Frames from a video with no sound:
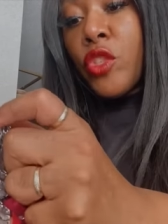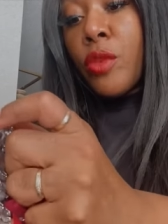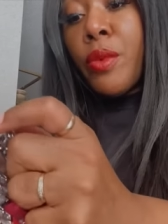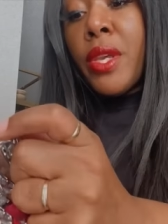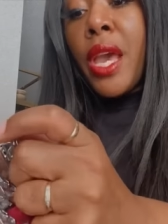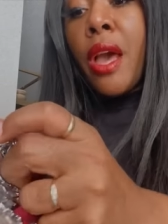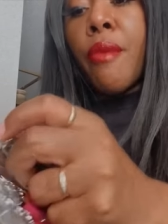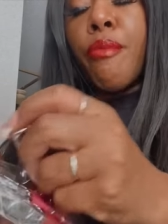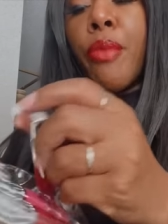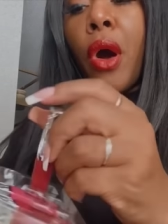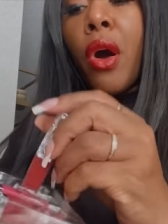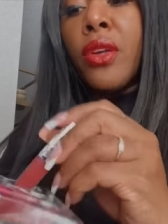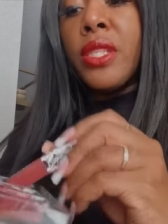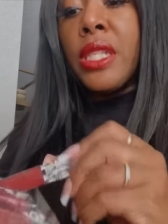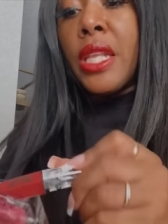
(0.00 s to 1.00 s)
So we got
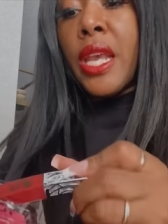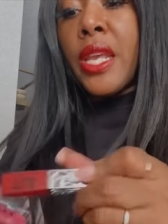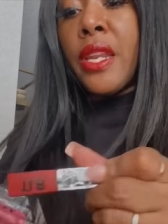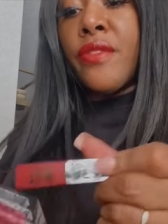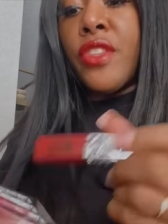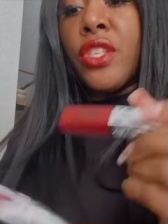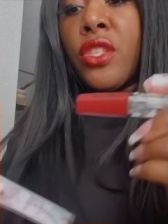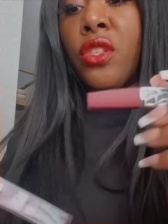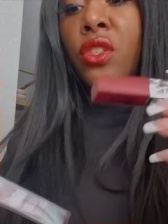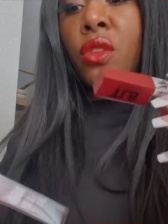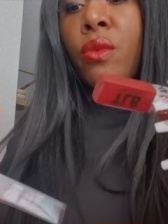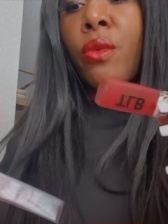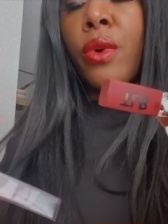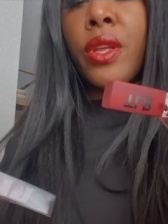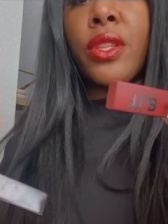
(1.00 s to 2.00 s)
Bawse Lady. This is
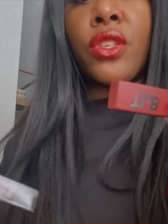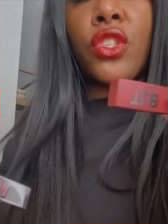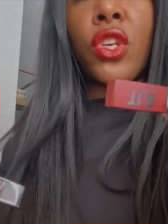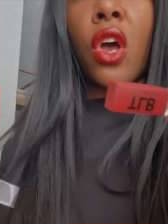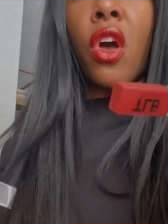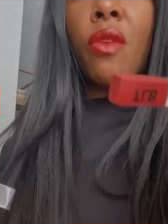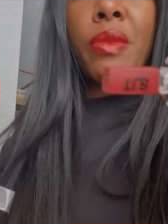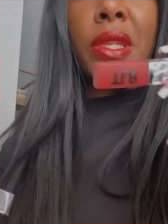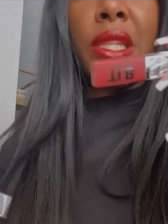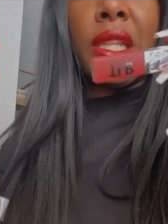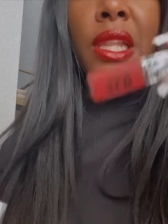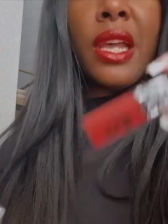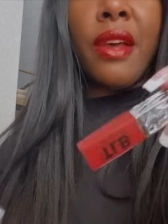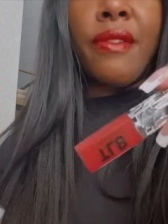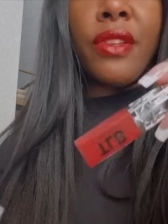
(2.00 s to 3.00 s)
the one that y'all be
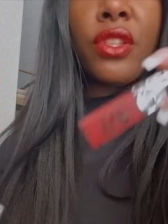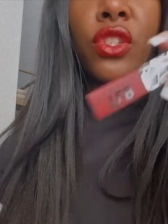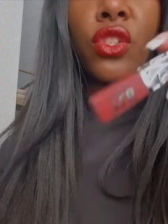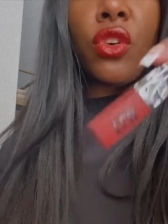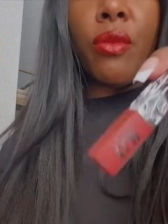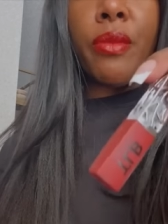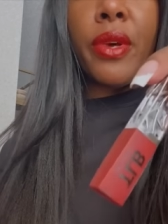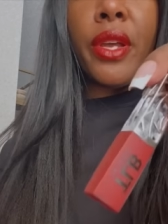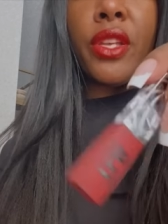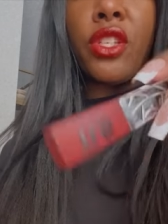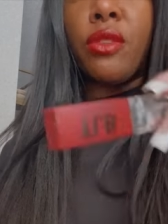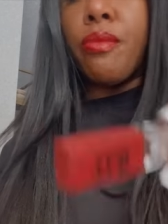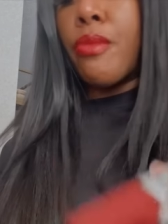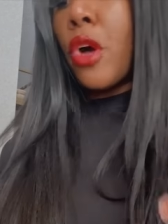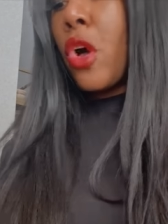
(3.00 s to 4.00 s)
loving so
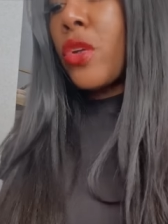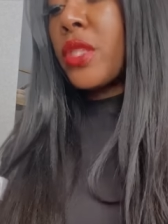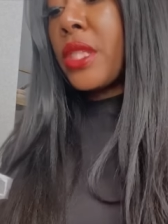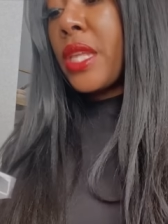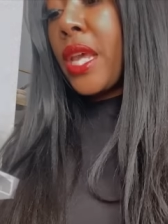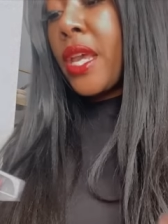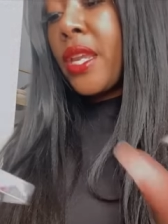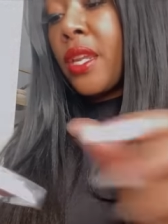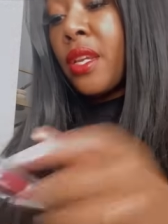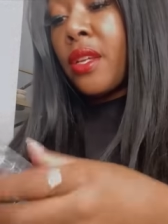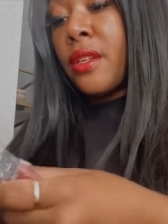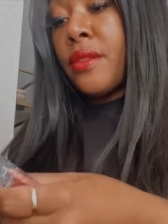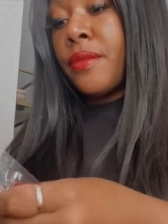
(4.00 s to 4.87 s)
much. Bawse Lady.